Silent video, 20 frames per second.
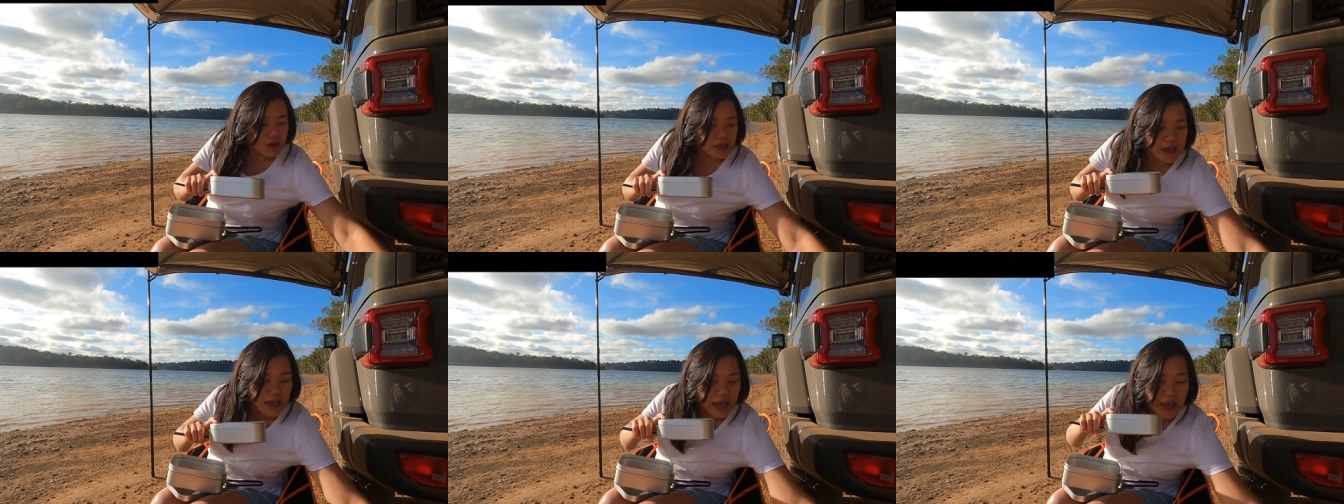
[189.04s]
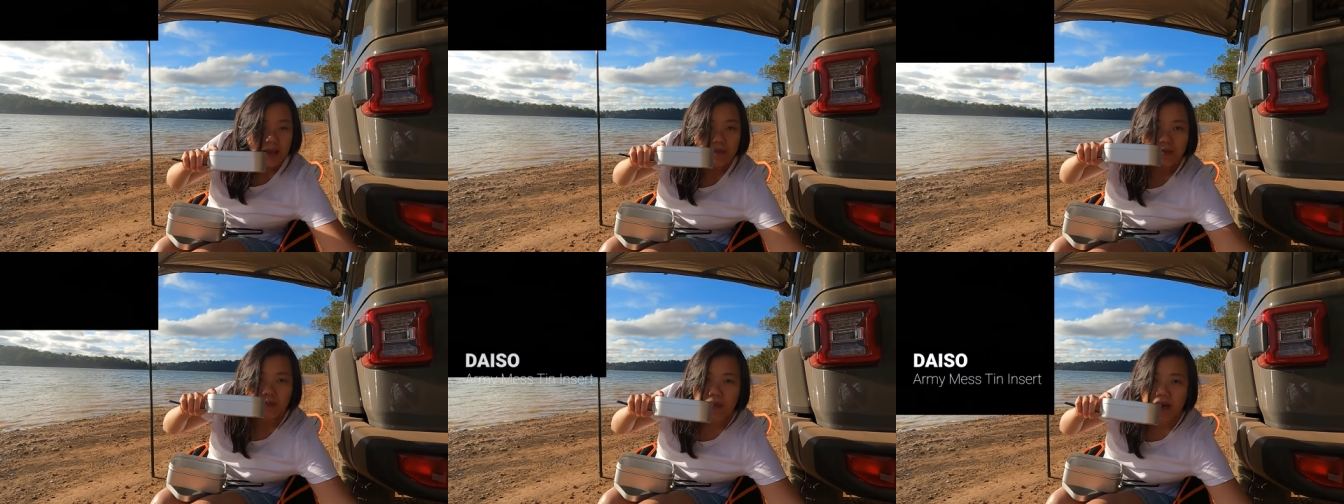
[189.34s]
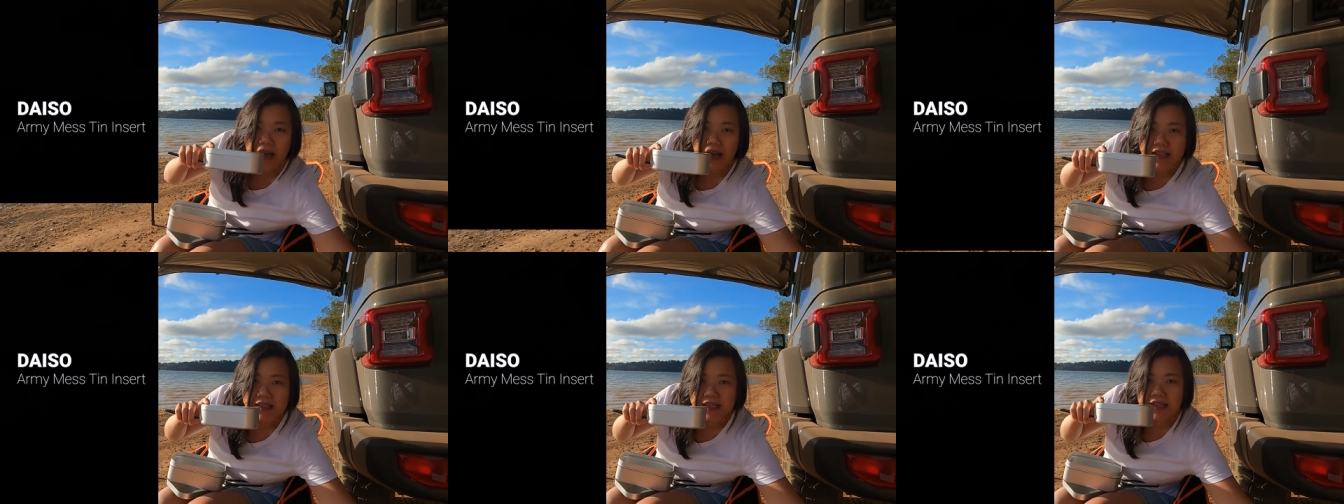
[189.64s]
you can
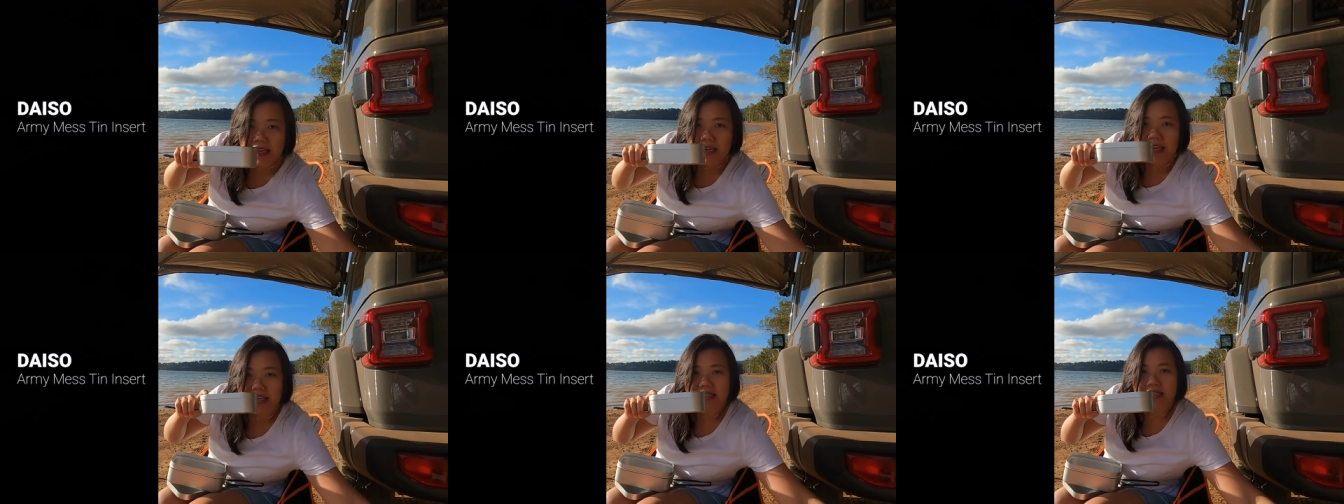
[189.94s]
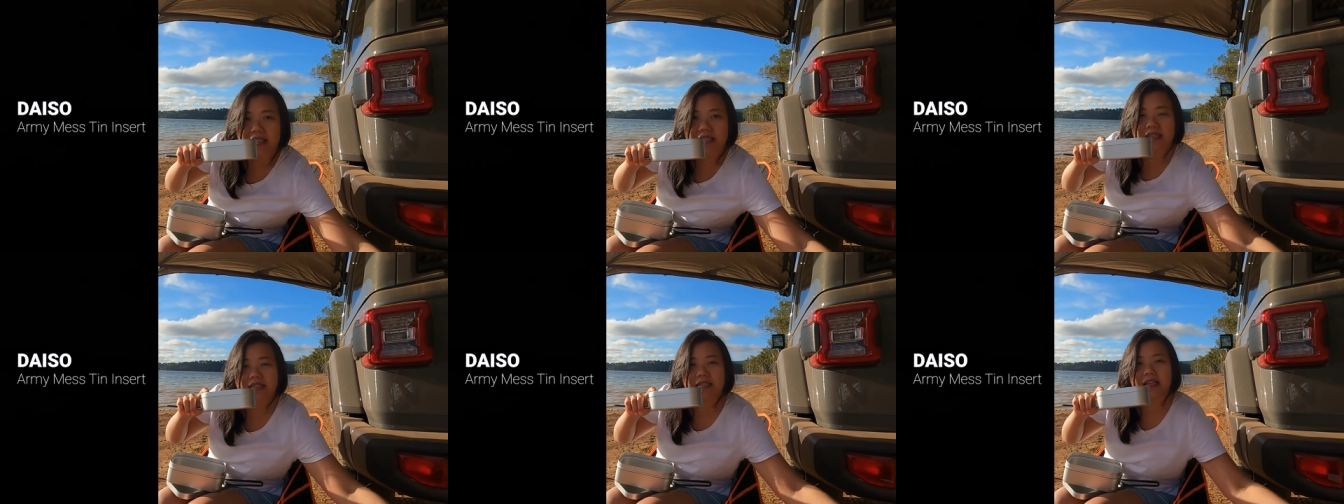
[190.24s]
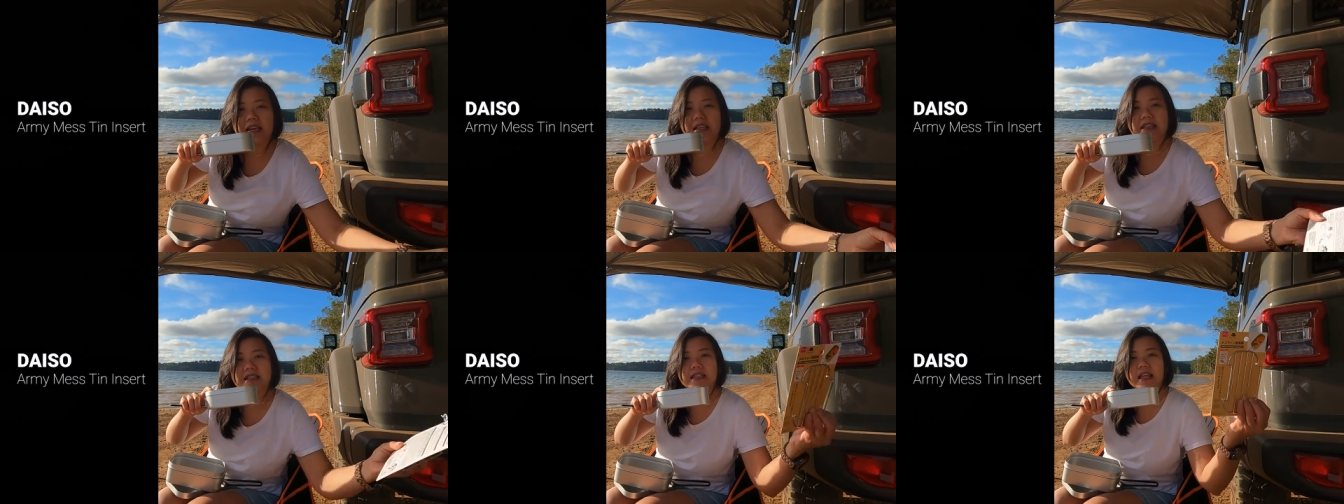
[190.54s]
buy the
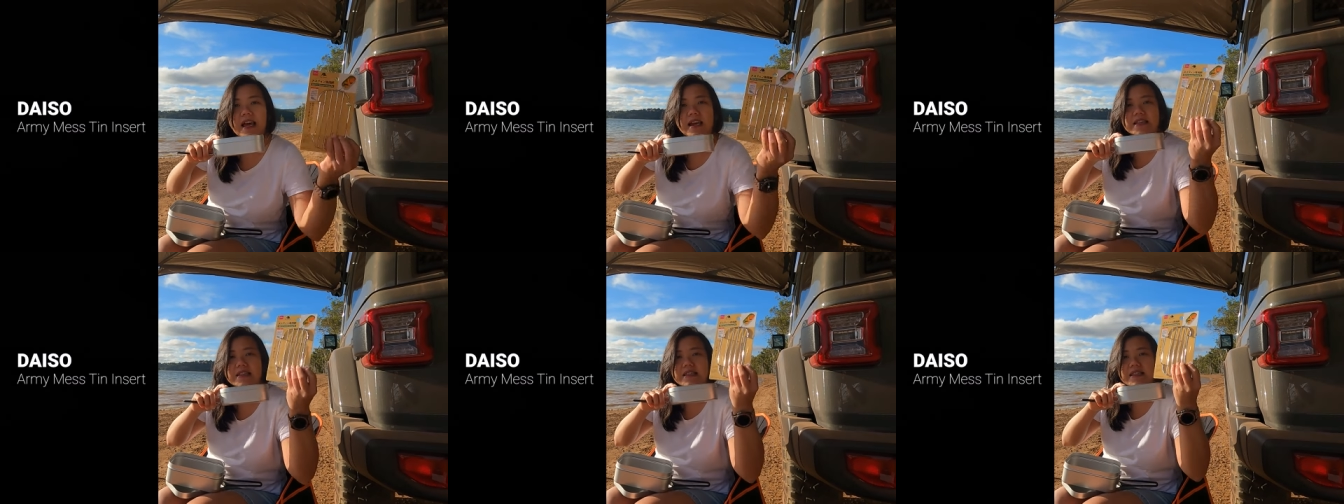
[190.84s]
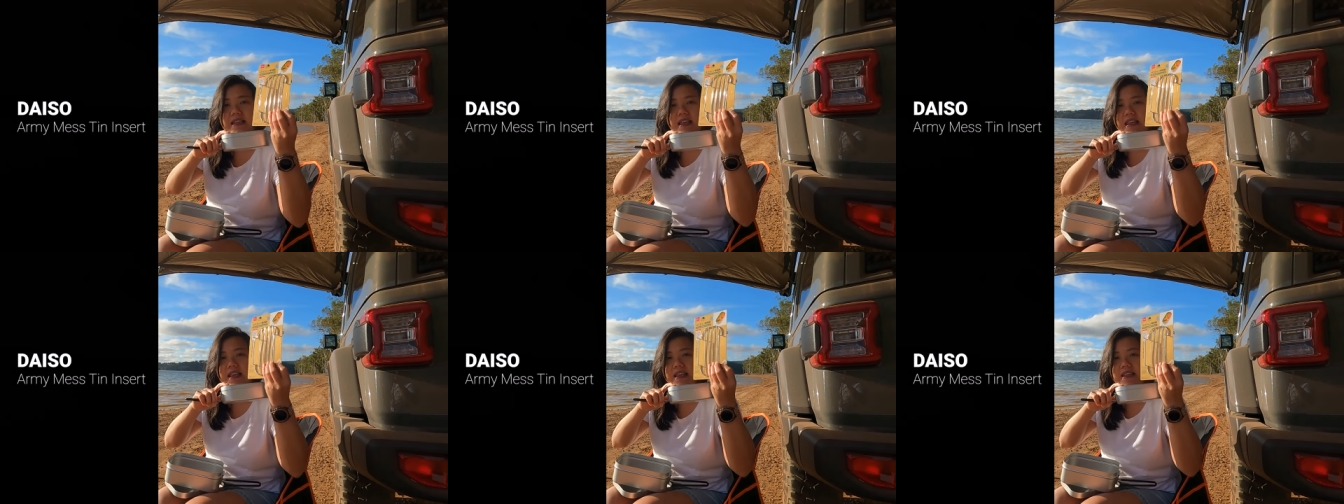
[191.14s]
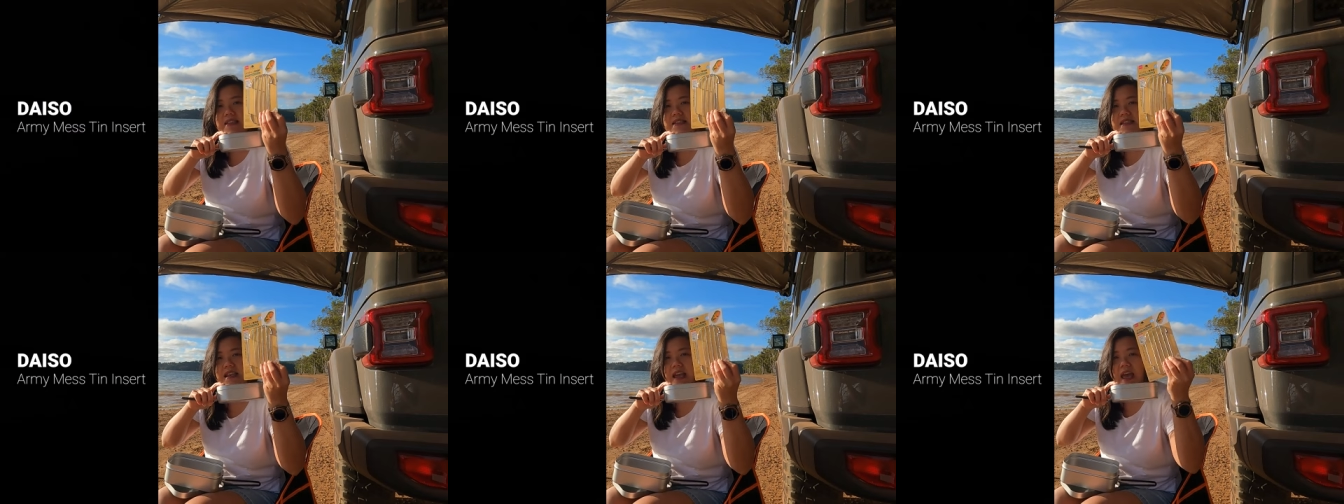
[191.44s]
insert like
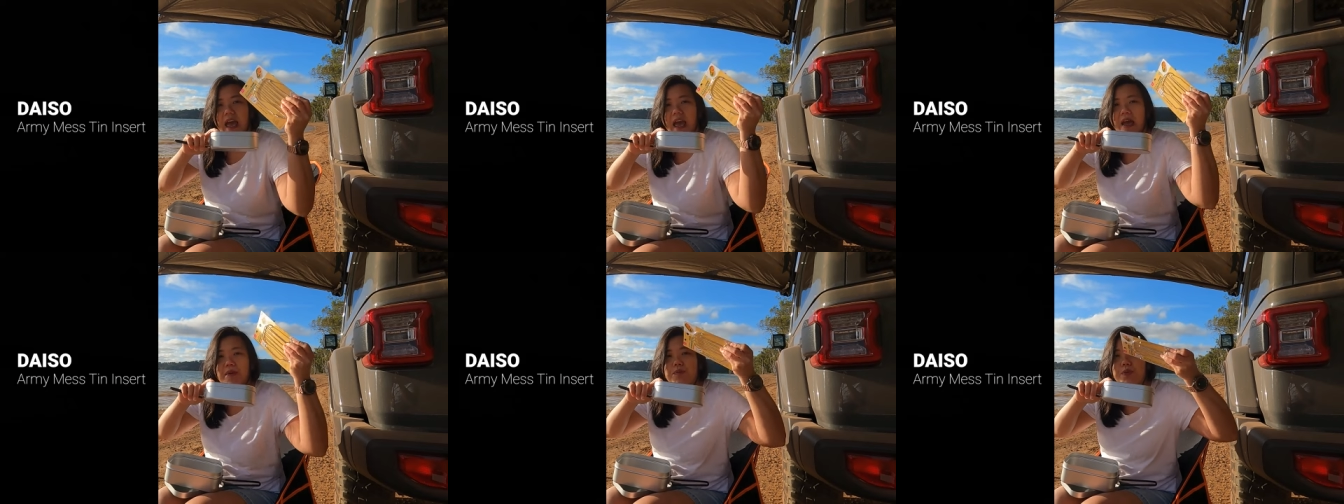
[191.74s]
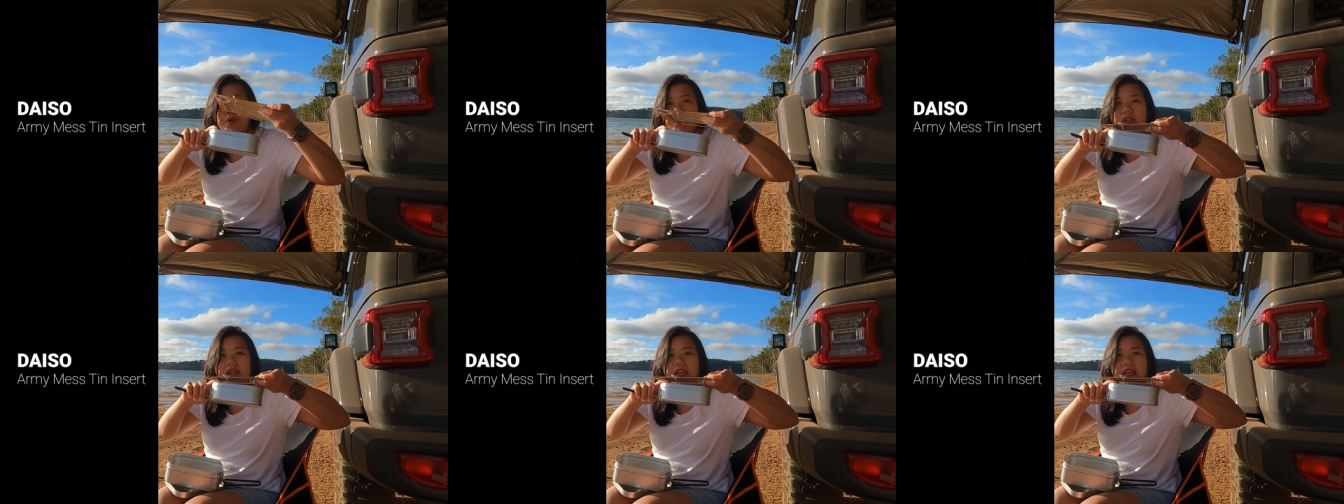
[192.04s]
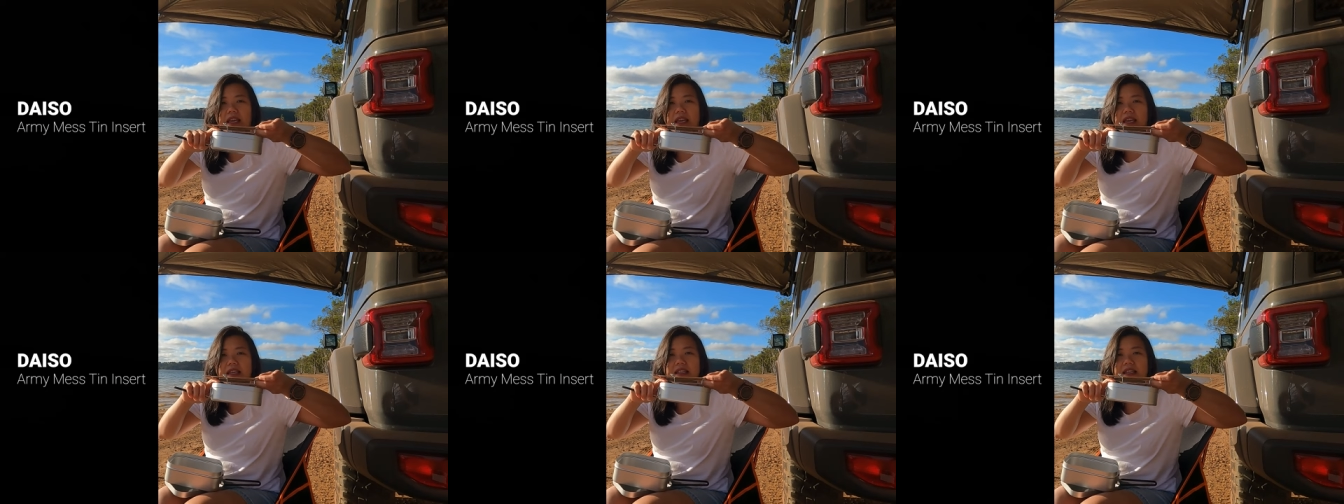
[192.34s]
this and put it
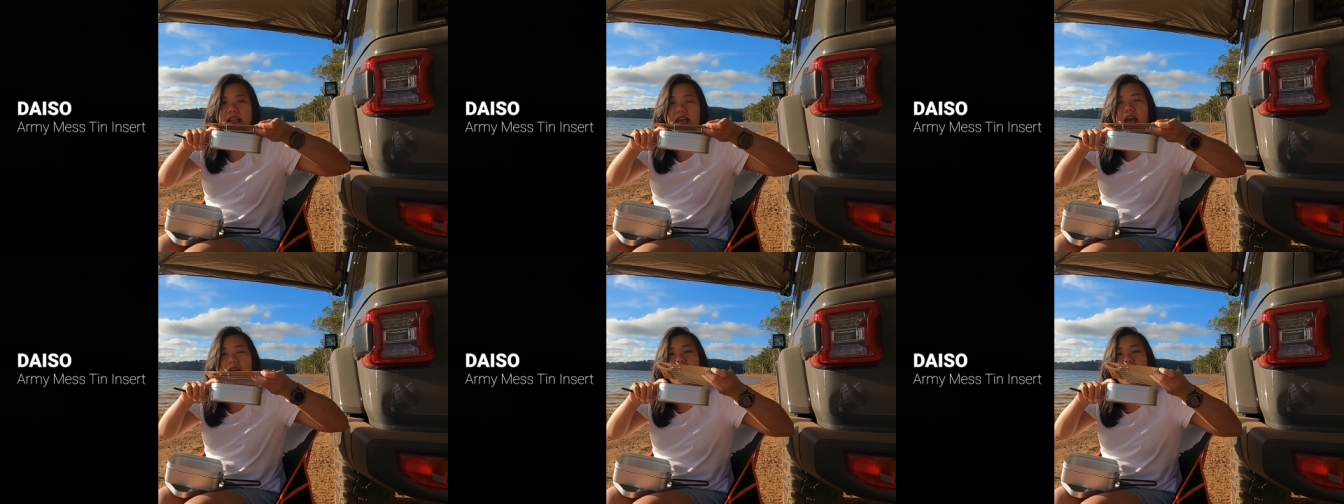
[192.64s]
in